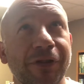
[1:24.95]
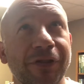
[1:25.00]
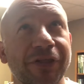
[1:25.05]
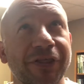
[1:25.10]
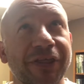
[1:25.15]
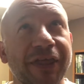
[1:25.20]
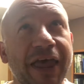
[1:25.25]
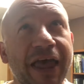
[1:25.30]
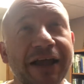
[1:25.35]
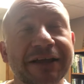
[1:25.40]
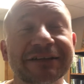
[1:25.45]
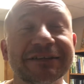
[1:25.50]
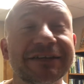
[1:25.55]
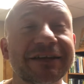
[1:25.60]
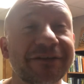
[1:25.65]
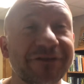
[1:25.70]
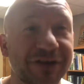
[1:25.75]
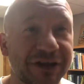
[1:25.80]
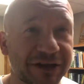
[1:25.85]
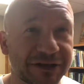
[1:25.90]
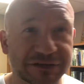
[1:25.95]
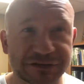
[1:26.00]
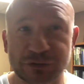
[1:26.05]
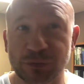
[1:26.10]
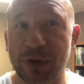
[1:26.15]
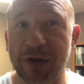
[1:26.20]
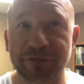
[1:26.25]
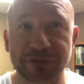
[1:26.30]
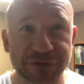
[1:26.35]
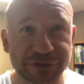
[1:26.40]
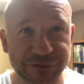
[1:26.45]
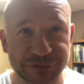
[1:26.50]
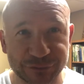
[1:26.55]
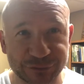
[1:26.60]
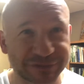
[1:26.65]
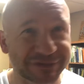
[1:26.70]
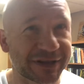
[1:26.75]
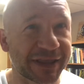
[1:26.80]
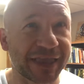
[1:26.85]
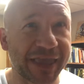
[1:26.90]
the activities you have your
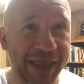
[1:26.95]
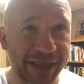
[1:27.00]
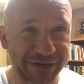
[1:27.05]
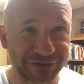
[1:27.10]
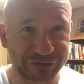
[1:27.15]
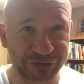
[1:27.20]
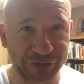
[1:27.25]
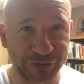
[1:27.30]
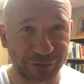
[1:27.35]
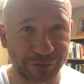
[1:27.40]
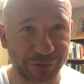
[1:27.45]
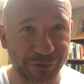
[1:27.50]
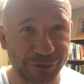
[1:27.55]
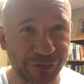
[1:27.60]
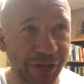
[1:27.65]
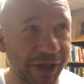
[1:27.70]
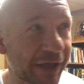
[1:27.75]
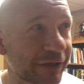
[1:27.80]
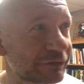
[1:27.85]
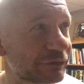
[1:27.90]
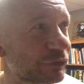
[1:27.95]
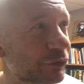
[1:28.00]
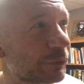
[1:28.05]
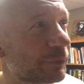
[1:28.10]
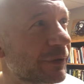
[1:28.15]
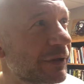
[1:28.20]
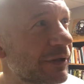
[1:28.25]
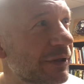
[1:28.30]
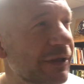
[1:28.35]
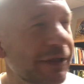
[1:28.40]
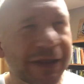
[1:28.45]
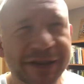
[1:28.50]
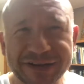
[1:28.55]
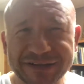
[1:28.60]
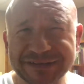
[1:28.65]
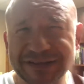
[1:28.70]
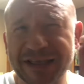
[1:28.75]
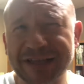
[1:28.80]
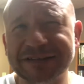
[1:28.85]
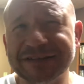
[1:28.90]
students engage in your classroom. And he
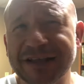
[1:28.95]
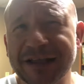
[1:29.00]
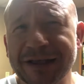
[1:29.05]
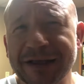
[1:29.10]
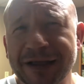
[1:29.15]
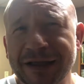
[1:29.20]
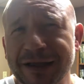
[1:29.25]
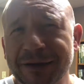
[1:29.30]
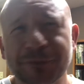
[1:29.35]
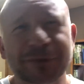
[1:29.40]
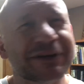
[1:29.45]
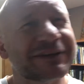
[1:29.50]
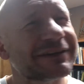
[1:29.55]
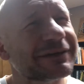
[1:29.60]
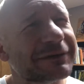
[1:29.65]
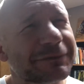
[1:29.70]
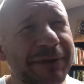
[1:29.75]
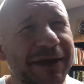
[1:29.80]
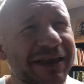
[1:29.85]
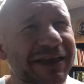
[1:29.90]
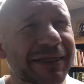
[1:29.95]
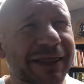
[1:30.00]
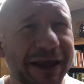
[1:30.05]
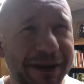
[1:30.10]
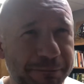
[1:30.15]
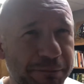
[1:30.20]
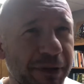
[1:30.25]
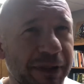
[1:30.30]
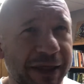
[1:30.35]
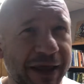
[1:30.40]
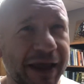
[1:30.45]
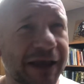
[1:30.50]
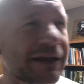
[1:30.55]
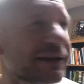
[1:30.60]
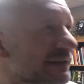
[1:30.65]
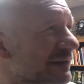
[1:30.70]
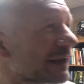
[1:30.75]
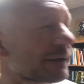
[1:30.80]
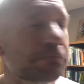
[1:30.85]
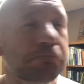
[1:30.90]
says, when he says, make it like play,
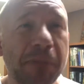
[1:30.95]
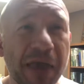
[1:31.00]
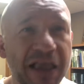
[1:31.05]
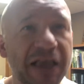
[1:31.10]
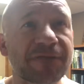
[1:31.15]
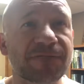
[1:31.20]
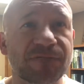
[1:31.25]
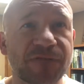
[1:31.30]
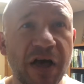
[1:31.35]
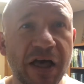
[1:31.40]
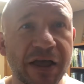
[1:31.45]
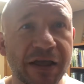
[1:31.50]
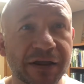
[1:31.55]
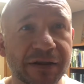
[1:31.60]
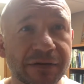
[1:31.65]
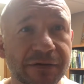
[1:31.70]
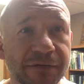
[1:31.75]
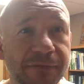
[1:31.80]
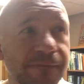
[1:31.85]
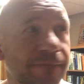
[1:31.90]
it's like, make it fun,